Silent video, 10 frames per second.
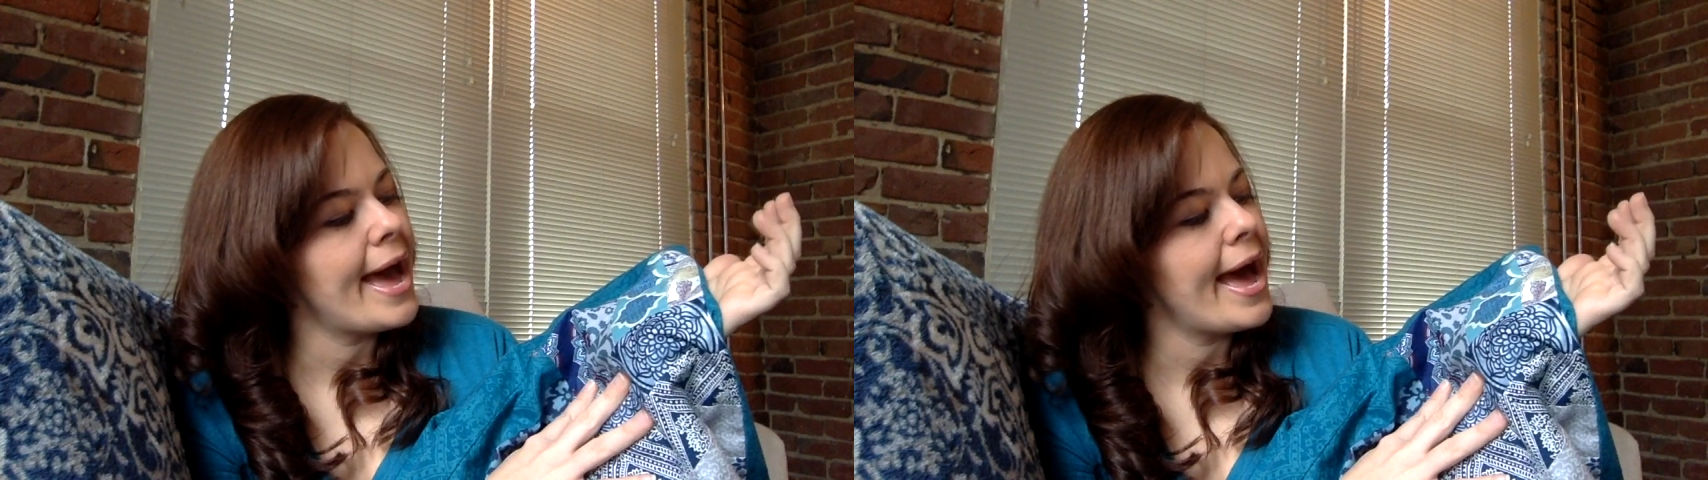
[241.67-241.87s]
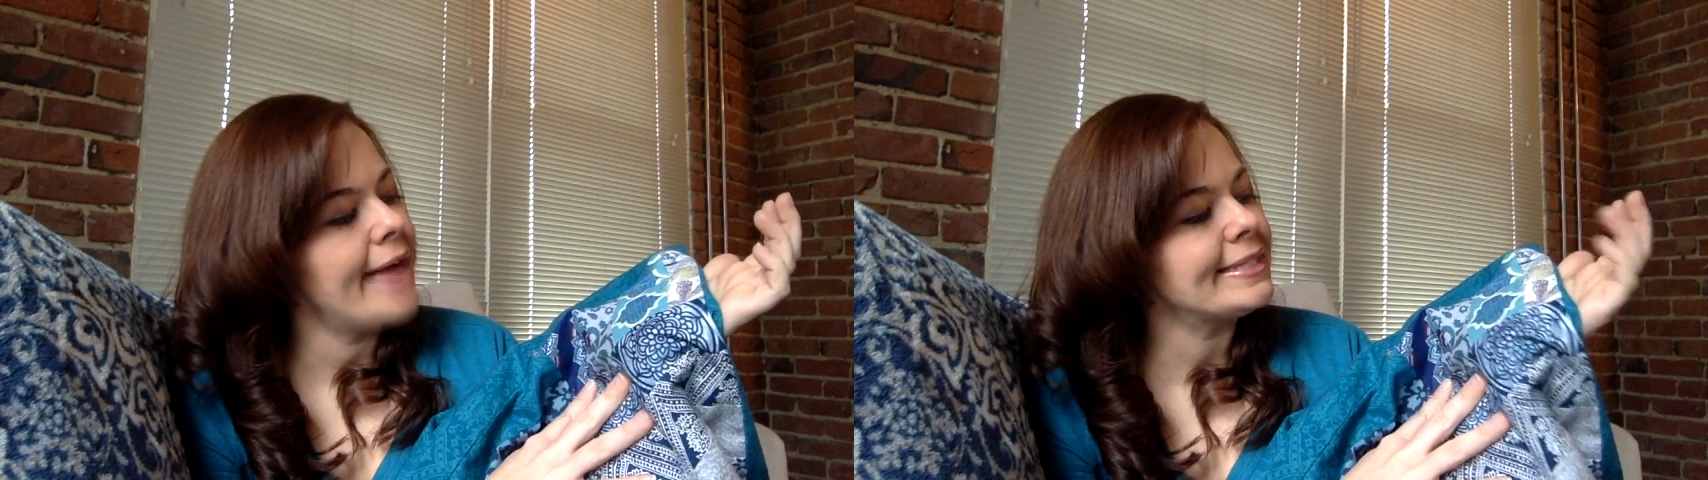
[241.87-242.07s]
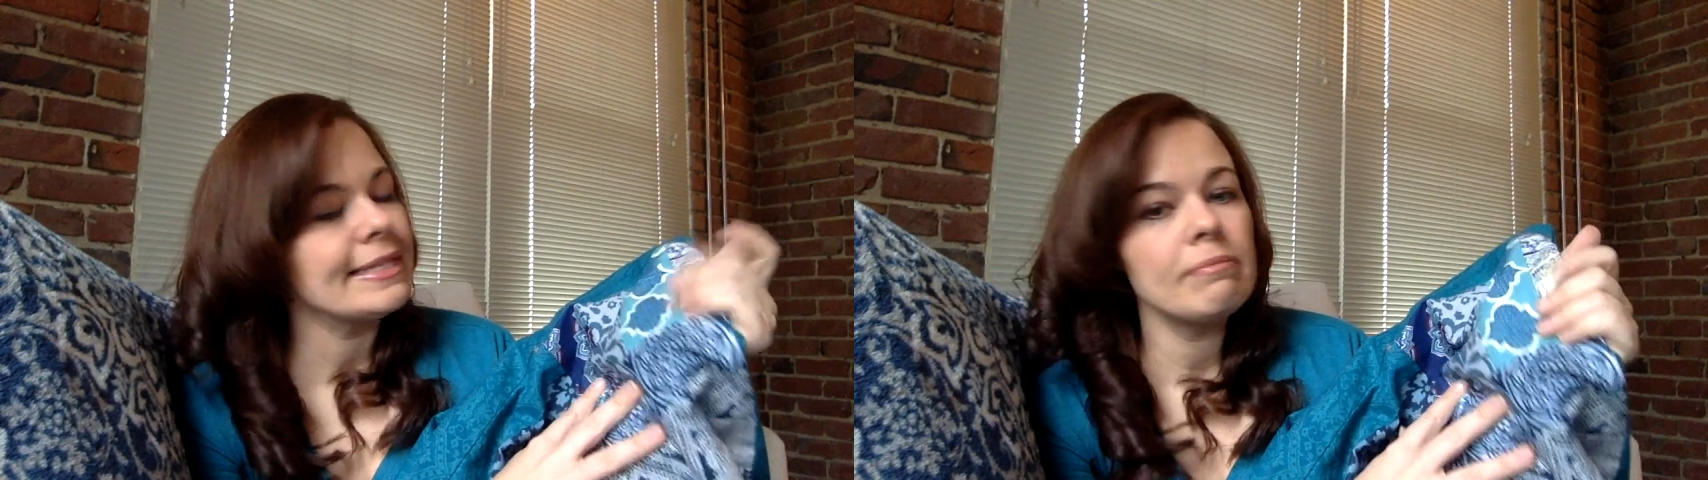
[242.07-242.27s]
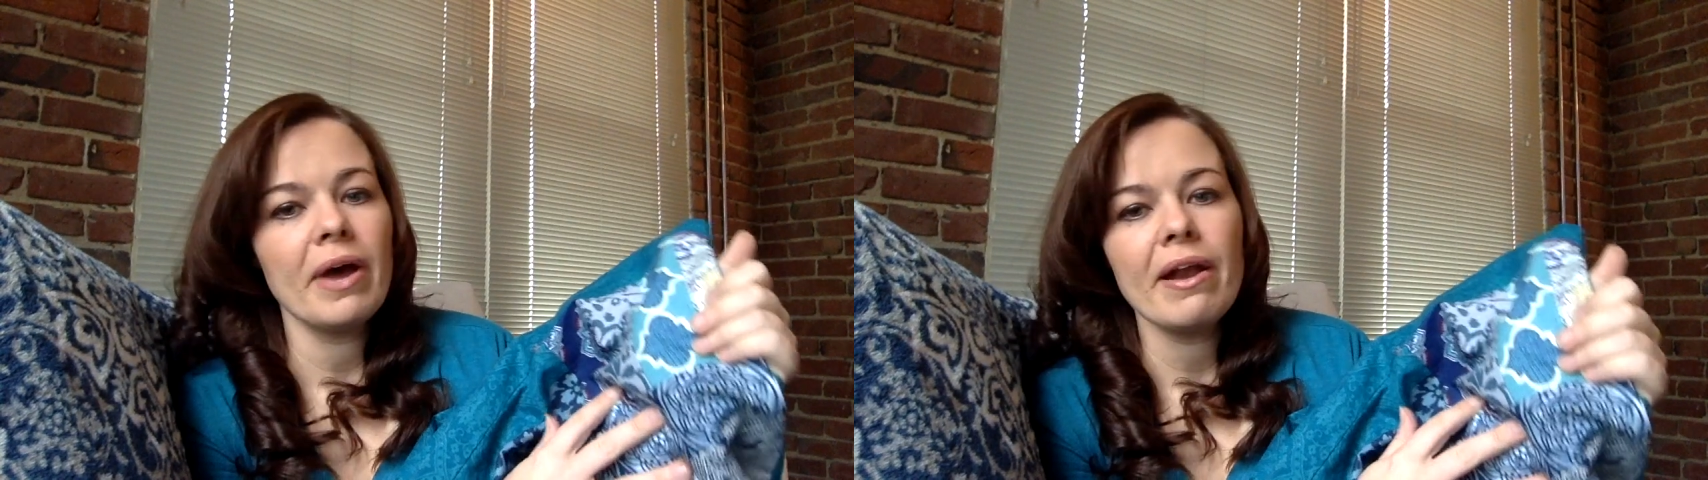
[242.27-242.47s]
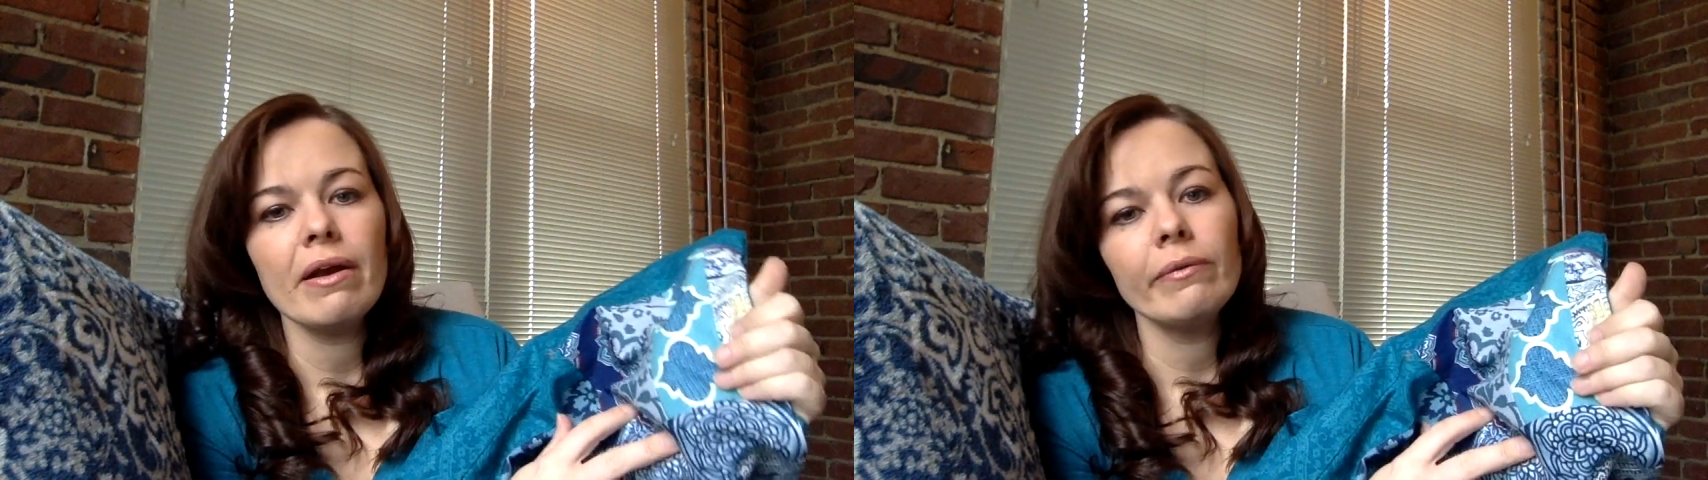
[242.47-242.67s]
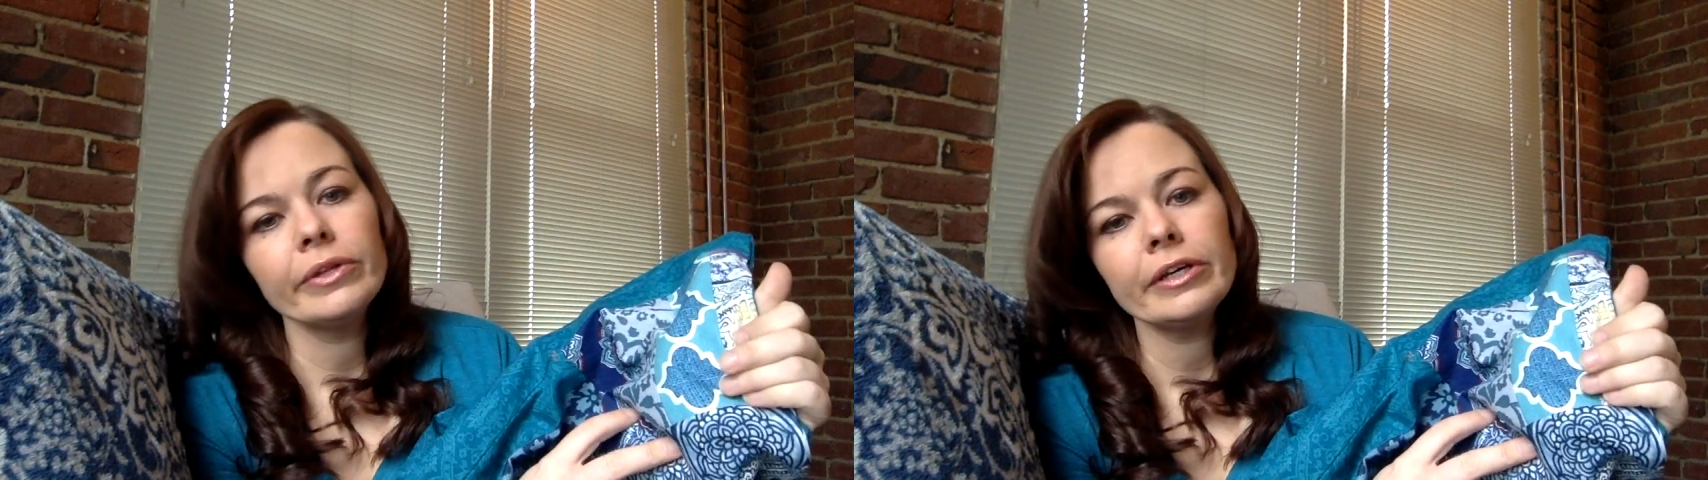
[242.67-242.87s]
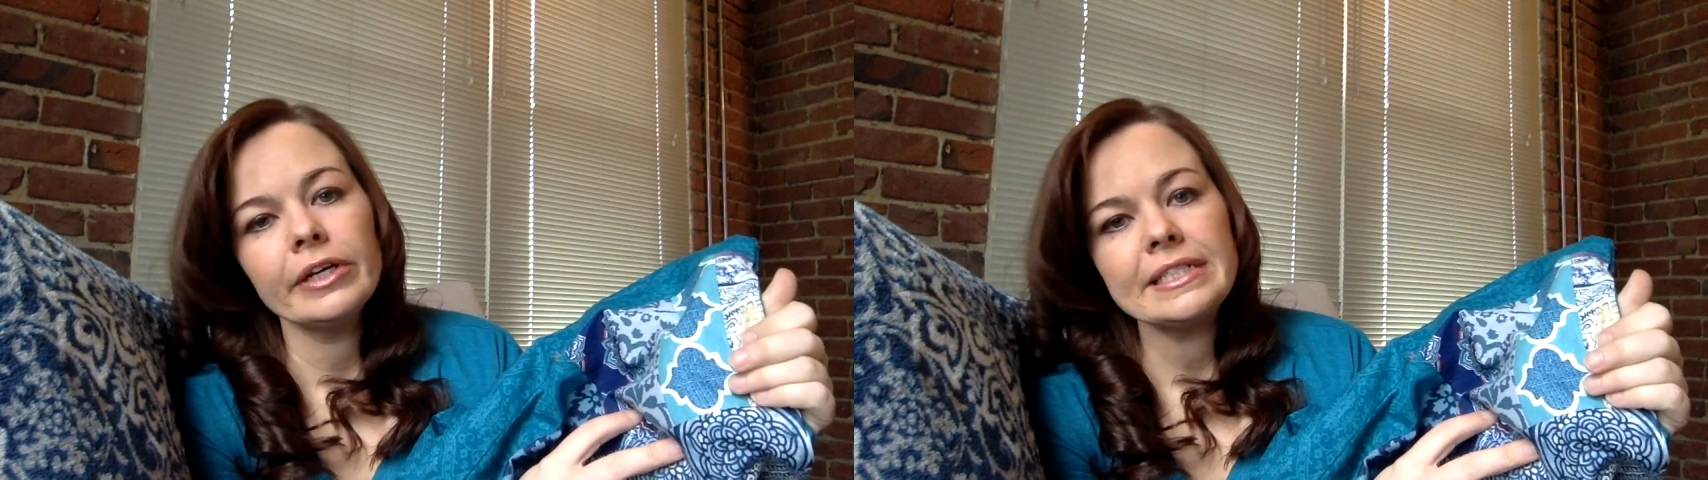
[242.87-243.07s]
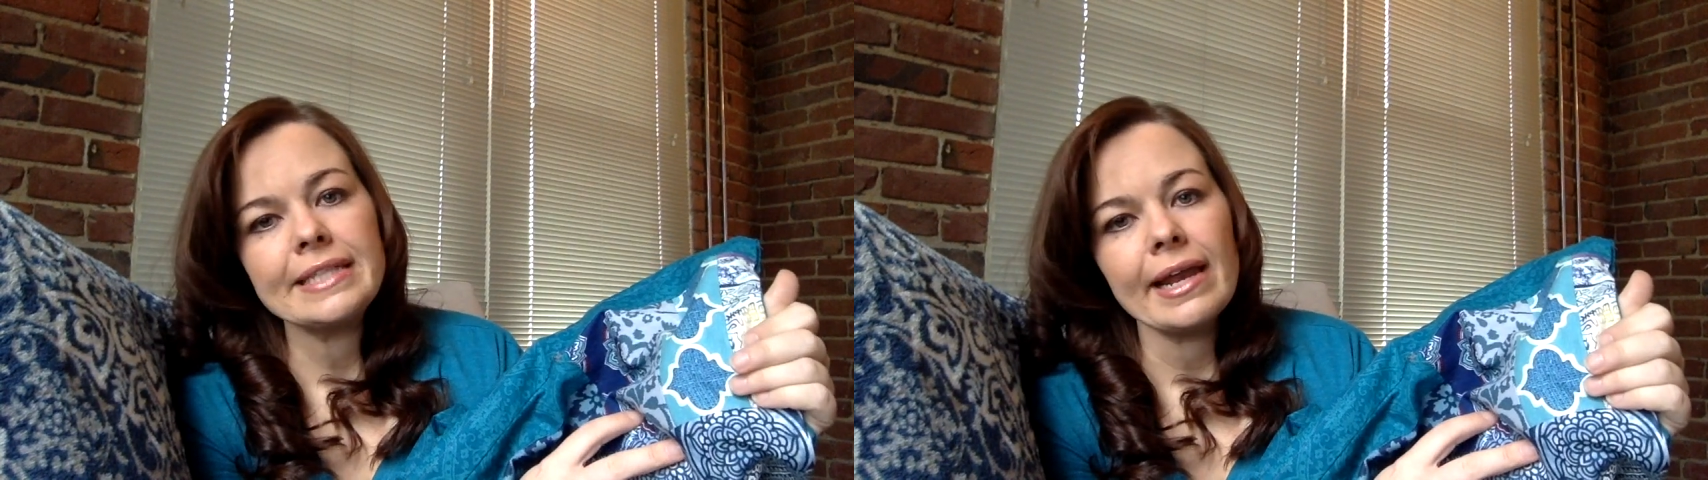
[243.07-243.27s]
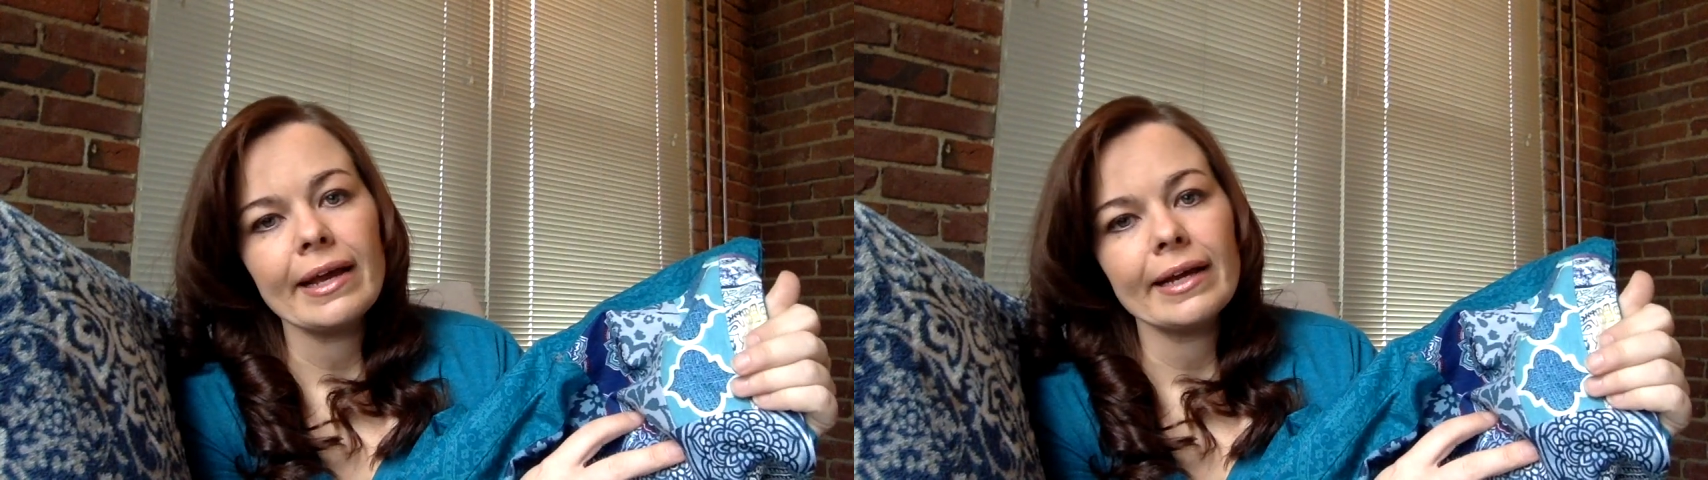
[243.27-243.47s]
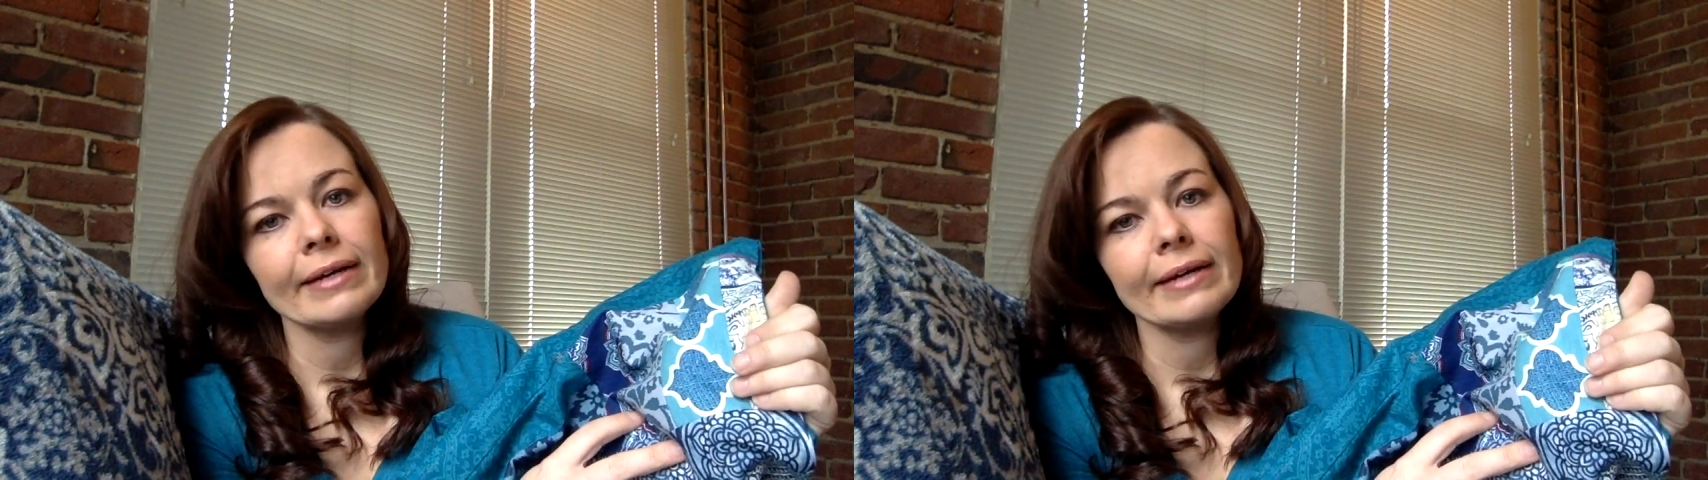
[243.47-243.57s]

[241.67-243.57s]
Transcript: I sleep better with a good aesthetic.